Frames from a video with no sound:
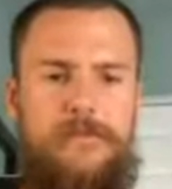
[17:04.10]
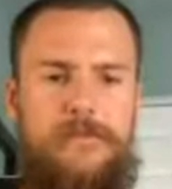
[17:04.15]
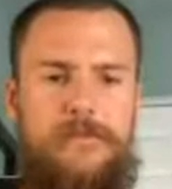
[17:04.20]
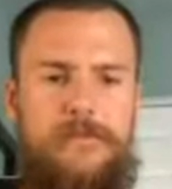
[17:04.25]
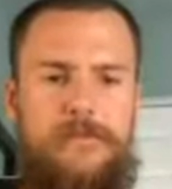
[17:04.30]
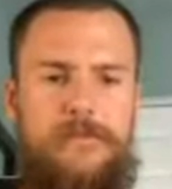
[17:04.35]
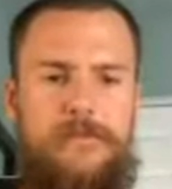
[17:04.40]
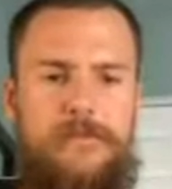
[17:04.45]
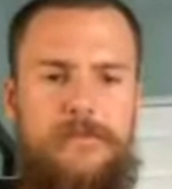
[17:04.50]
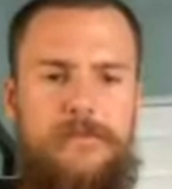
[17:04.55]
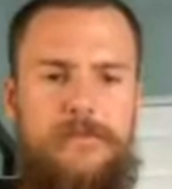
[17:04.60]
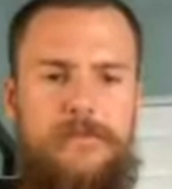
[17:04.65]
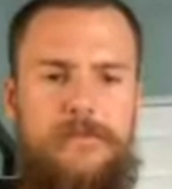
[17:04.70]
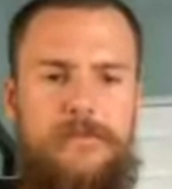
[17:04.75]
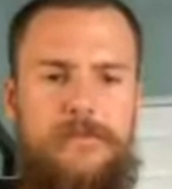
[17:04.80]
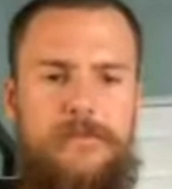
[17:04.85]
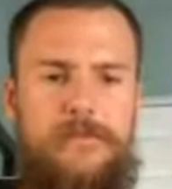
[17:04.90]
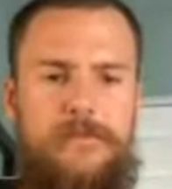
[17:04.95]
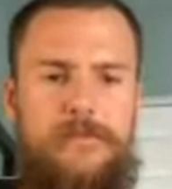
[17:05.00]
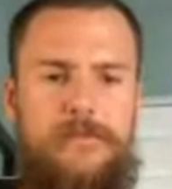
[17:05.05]

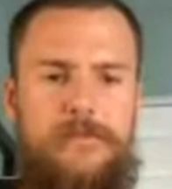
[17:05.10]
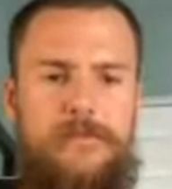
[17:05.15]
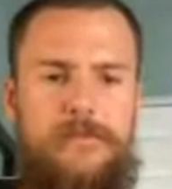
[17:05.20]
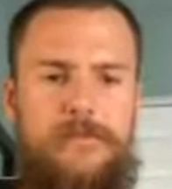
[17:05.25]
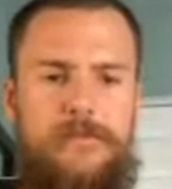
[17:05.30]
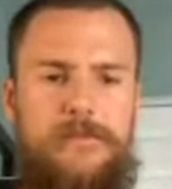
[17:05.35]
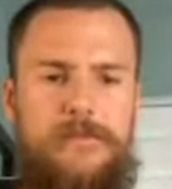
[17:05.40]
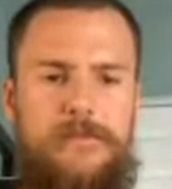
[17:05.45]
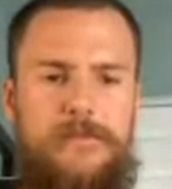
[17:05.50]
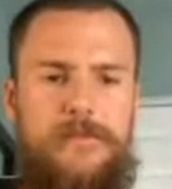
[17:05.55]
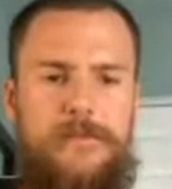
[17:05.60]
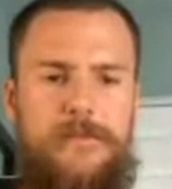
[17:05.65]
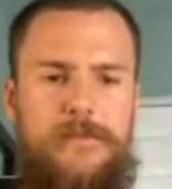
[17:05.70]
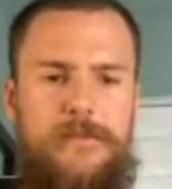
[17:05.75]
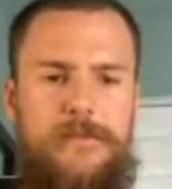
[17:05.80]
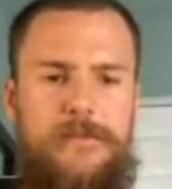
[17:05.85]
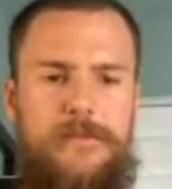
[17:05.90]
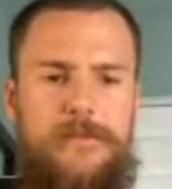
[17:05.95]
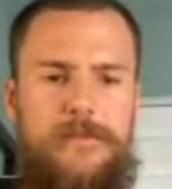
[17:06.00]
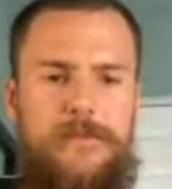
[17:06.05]

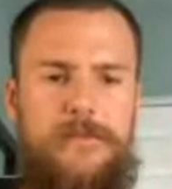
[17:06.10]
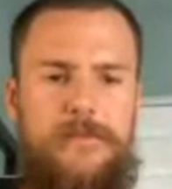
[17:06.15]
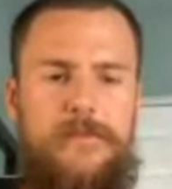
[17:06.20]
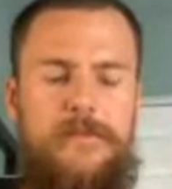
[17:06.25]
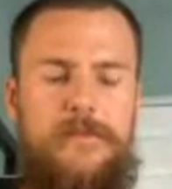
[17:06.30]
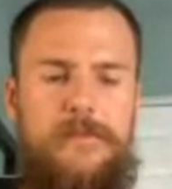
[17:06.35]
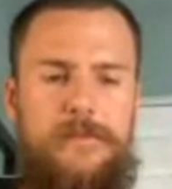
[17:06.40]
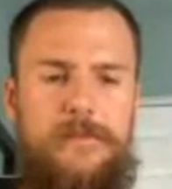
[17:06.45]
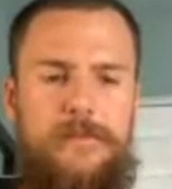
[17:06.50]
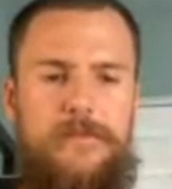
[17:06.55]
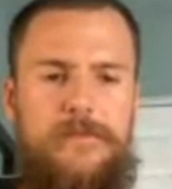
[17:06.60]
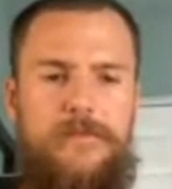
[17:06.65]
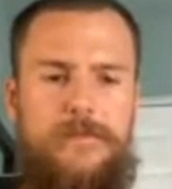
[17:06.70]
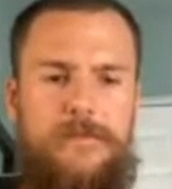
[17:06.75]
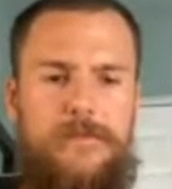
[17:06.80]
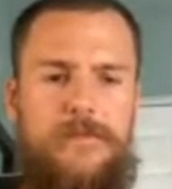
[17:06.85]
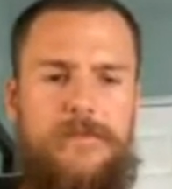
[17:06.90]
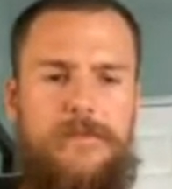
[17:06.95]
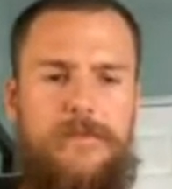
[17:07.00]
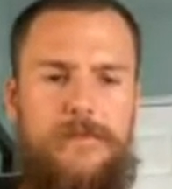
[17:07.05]

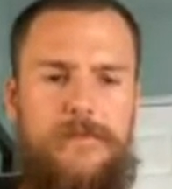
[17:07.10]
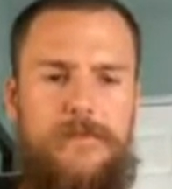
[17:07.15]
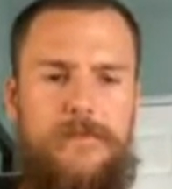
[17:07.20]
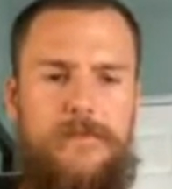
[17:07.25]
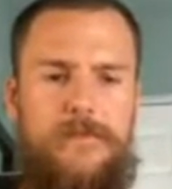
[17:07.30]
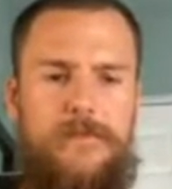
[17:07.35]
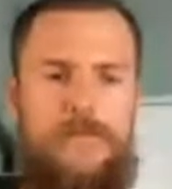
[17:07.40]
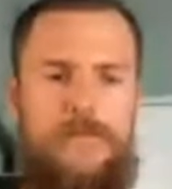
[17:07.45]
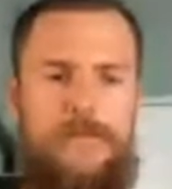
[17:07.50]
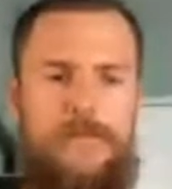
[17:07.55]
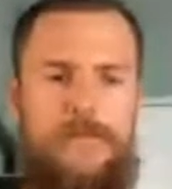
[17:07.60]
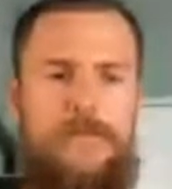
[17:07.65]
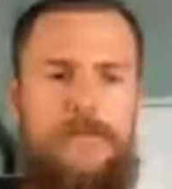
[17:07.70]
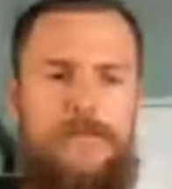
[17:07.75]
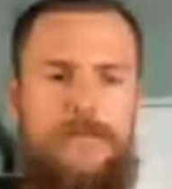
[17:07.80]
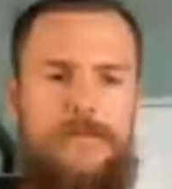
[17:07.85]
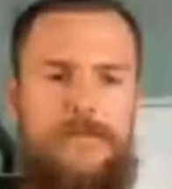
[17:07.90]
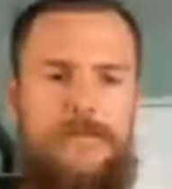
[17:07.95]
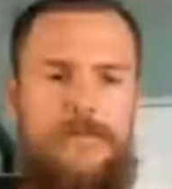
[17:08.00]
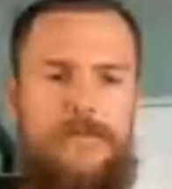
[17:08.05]

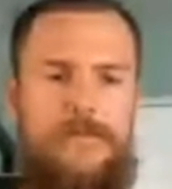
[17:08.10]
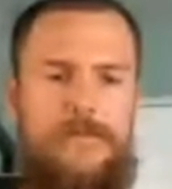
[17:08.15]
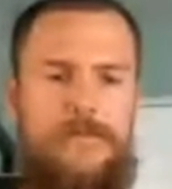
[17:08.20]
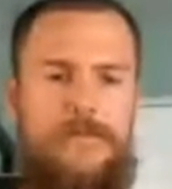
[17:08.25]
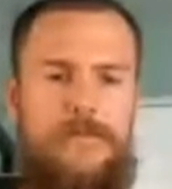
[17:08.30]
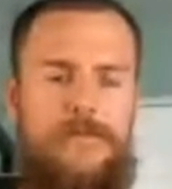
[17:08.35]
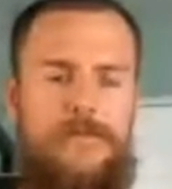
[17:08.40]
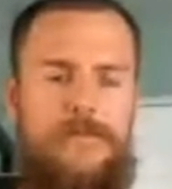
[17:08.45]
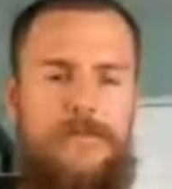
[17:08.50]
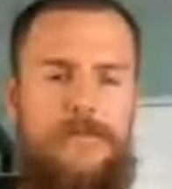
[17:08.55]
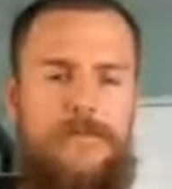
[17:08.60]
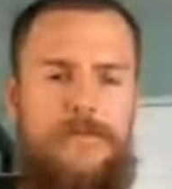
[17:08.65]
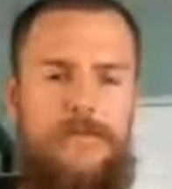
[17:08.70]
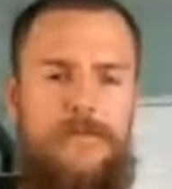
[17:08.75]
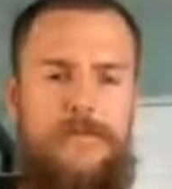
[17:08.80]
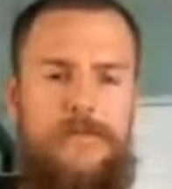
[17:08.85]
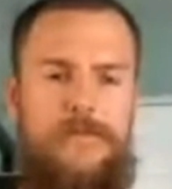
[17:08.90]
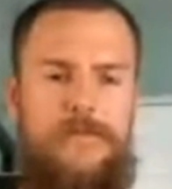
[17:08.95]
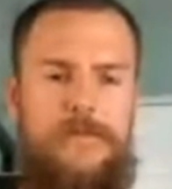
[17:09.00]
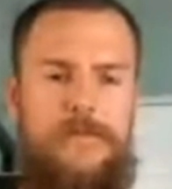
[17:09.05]

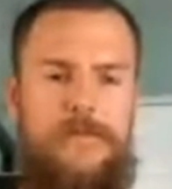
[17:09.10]
This person isn't speaking.